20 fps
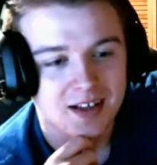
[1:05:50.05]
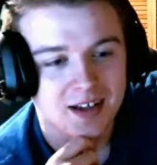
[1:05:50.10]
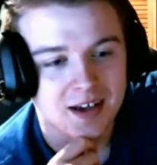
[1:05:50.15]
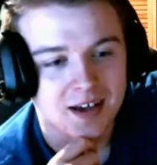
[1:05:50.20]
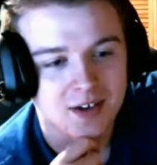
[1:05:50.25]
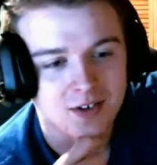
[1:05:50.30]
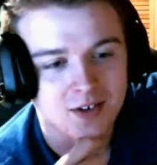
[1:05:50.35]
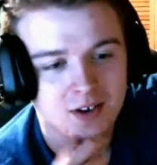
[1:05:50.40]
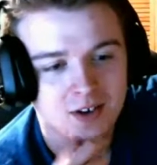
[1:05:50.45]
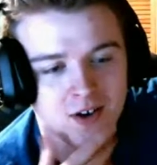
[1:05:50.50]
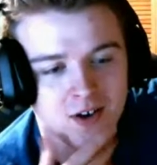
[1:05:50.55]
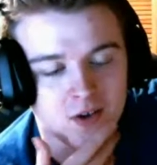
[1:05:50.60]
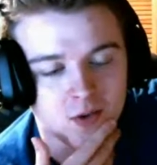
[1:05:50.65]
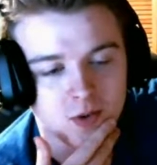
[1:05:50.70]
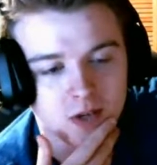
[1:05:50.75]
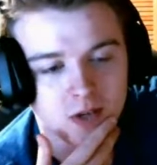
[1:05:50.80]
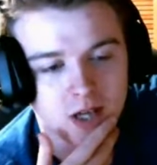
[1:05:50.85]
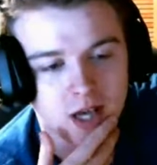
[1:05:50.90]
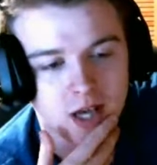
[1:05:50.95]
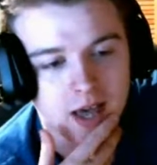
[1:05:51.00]
I don't know.
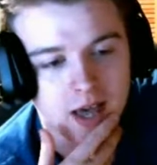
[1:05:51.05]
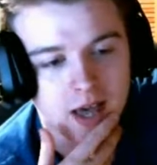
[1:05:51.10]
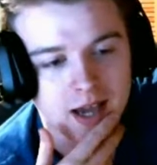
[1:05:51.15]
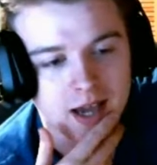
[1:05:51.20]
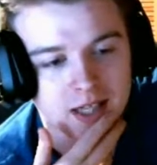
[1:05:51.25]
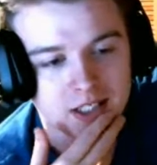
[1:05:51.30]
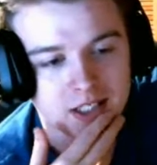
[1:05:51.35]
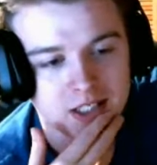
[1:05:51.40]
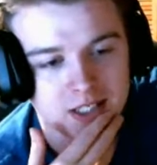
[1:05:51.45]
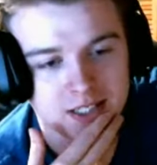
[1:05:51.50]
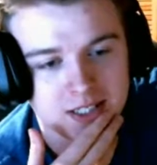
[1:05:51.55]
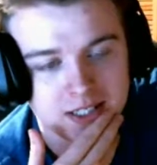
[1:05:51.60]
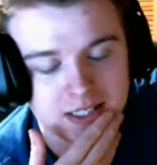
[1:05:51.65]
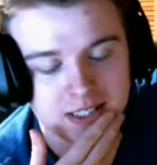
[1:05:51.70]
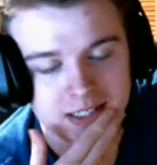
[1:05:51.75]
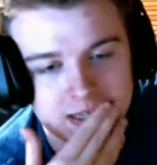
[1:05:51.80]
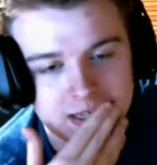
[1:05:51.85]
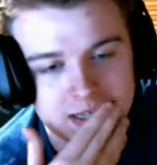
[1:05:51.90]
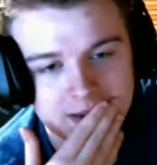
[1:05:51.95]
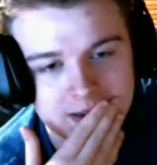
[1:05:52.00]
I
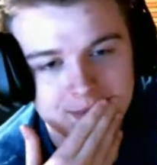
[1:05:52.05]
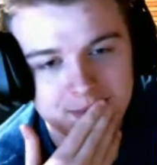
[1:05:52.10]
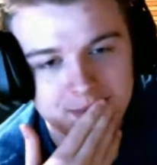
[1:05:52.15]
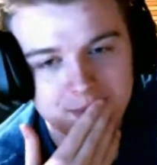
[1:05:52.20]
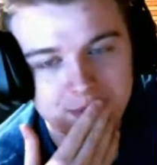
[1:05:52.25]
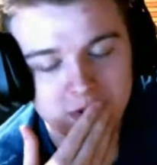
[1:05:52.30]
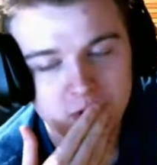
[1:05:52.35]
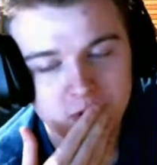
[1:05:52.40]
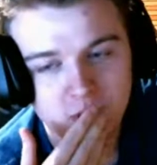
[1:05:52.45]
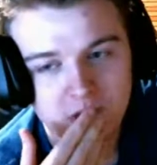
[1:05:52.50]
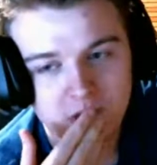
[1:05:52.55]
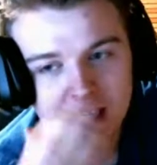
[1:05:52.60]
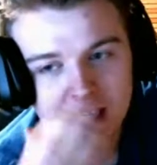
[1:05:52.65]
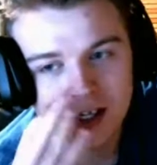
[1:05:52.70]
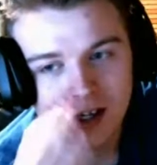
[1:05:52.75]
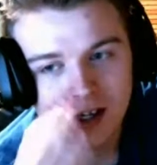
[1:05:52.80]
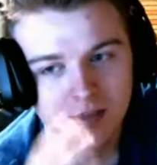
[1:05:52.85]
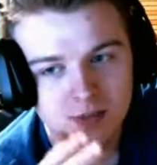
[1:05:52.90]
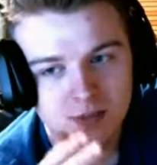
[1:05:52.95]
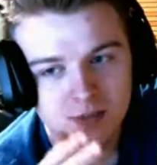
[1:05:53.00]
just when it
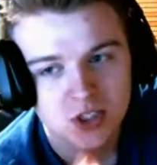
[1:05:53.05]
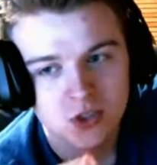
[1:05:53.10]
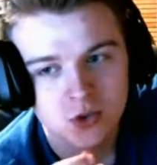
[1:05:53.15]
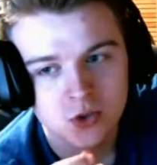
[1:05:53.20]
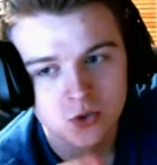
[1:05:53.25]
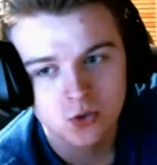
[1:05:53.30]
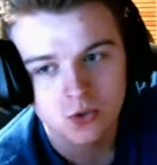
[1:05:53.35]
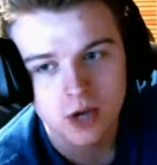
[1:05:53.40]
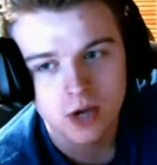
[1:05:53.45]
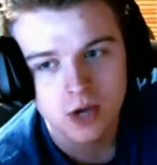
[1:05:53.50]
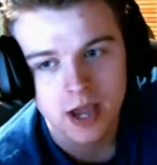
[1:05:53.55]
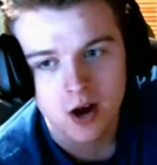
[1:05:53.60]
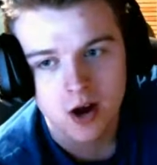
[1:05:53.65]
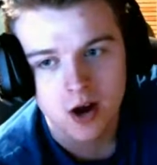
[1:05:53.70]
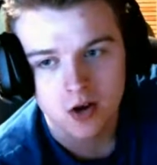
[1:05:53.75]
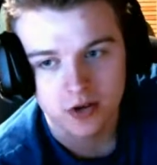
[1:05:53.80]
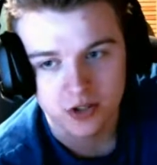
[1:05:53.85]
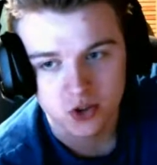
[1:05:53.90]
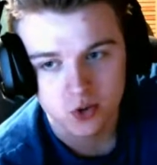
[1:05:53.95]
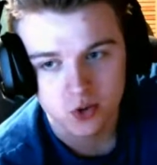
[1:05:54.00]
comes to
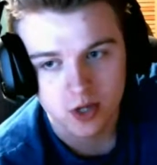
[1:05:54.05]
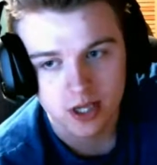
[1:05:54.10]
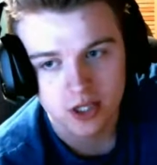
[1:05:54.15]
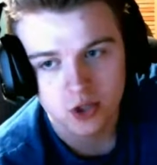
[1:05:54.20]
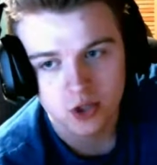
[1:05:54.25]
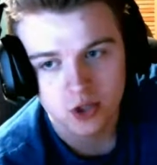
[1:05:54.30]
eras, right?